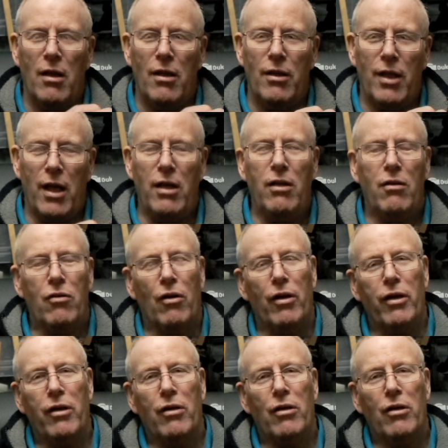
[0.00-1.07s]
then you've got
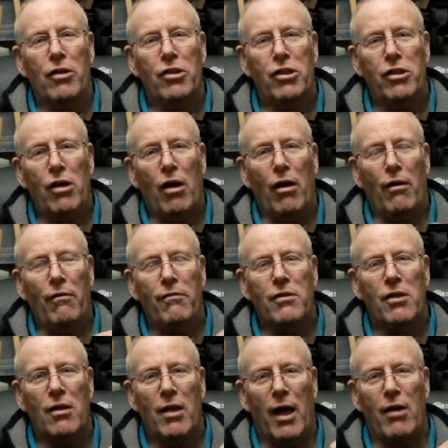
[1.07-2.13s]
your
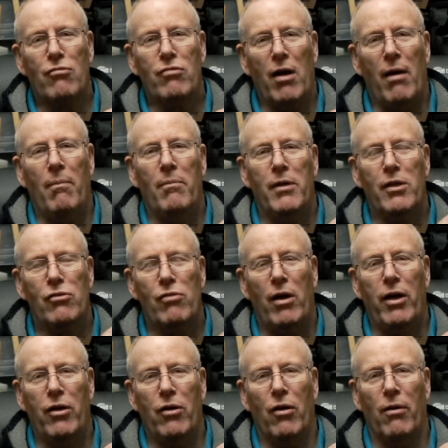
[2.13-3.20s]
shaft that drum is
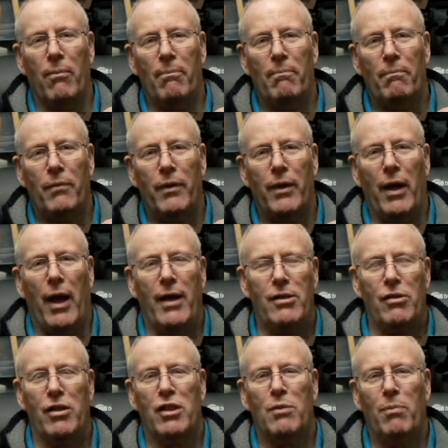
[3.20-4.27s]
running on. As
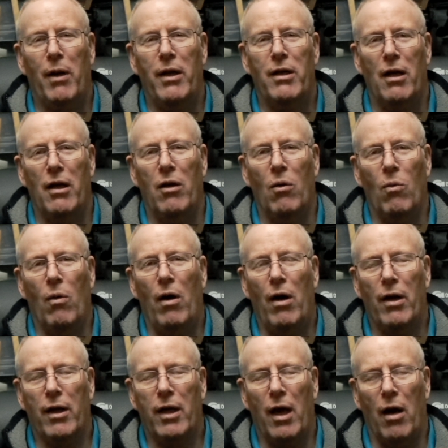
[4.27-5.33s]
I explained a little while
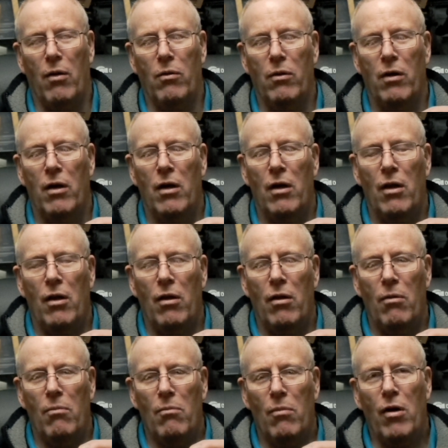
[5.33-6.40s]
ago,
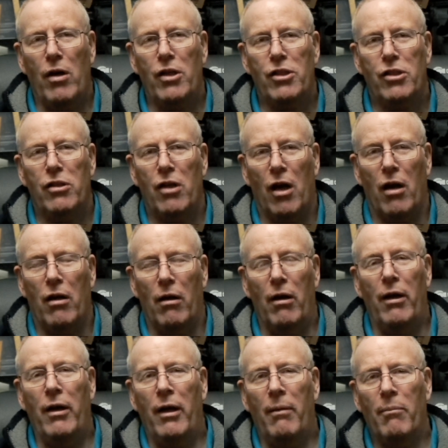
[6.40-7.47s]
my
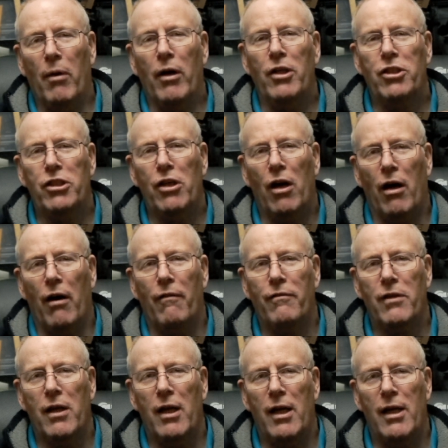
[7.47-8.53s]
my
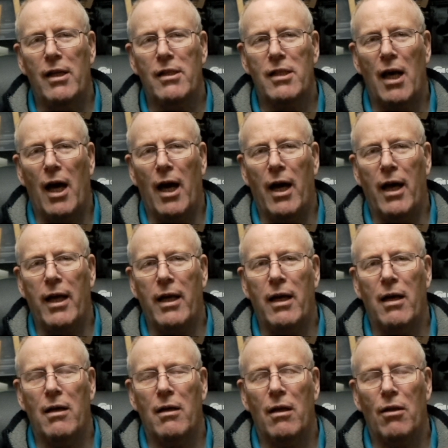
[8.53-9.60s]
shaft is a
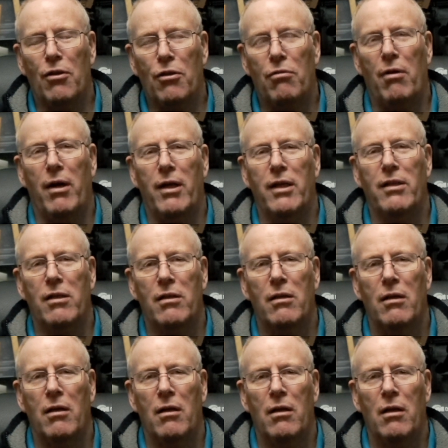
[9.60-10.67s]
threaded
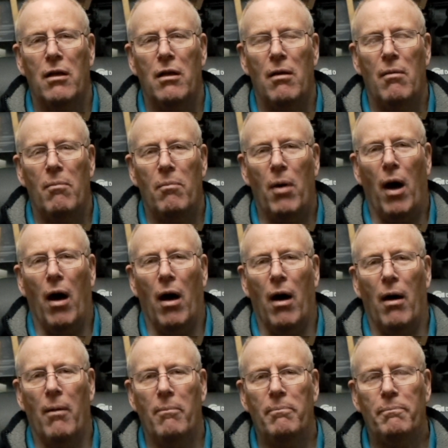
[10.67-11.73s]

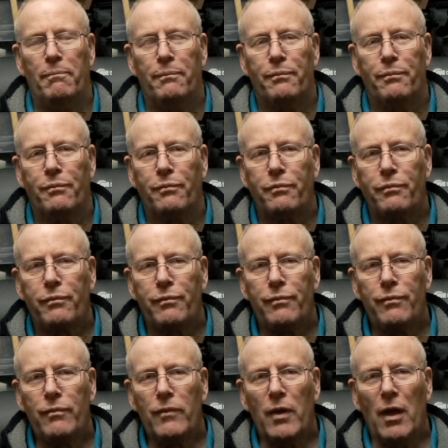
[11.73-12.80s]
bar,
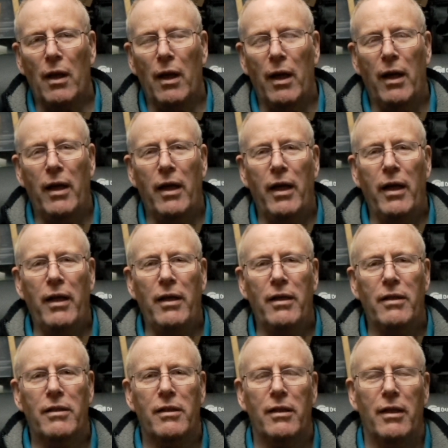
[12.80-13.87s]

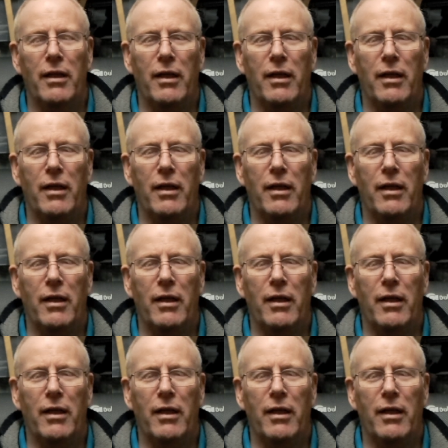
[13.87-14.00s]
and